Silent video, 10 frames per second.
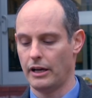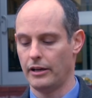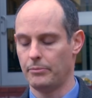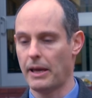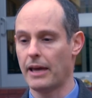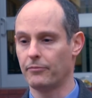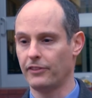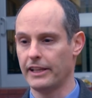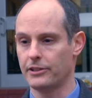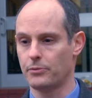uh,
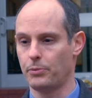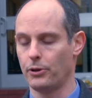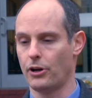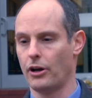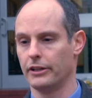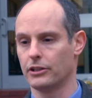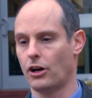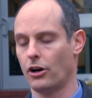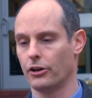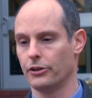pamphlets put on
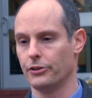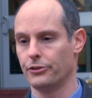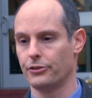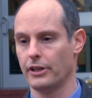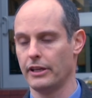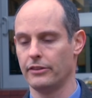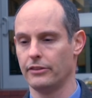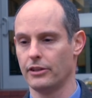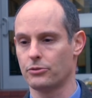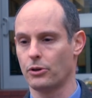cars
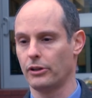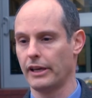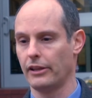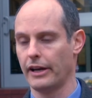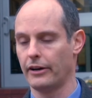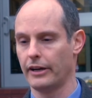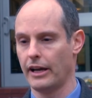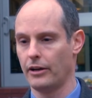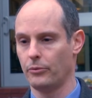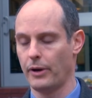in the Squirrel Hill
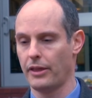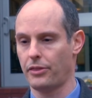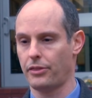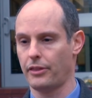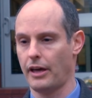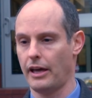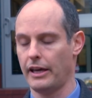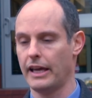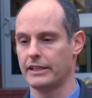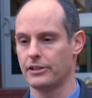area with uh,
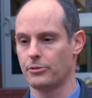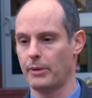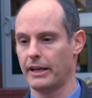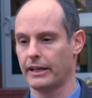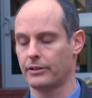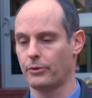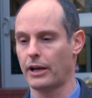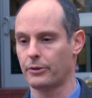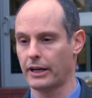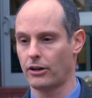anti-Semitic
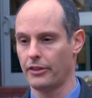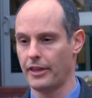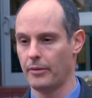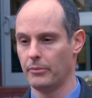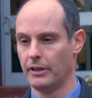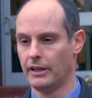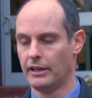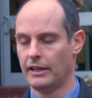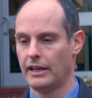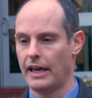rhetoric on them.
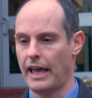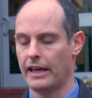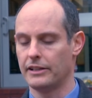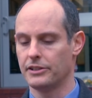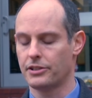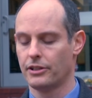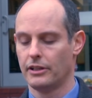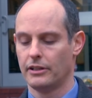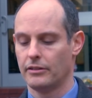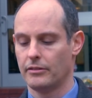And
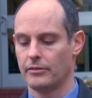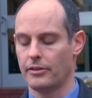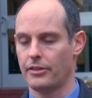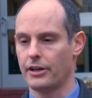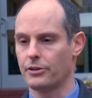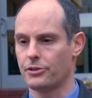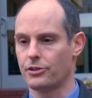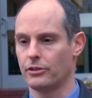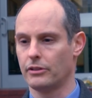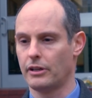
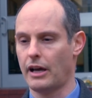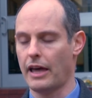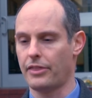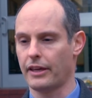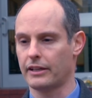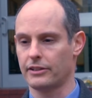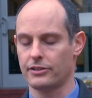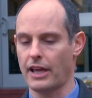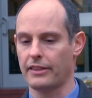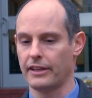there's, I think,
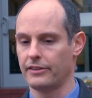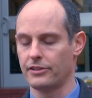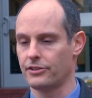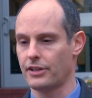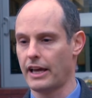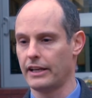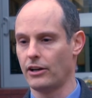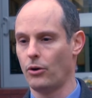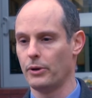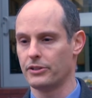sadly in the
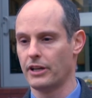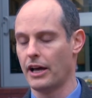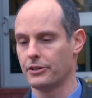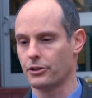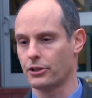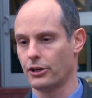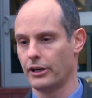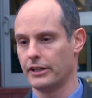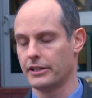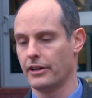society, always an
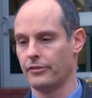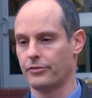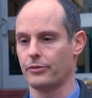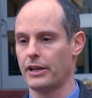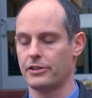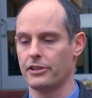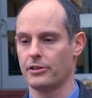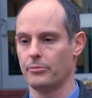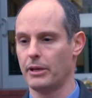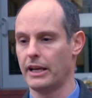undercurrent of
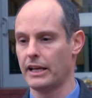racism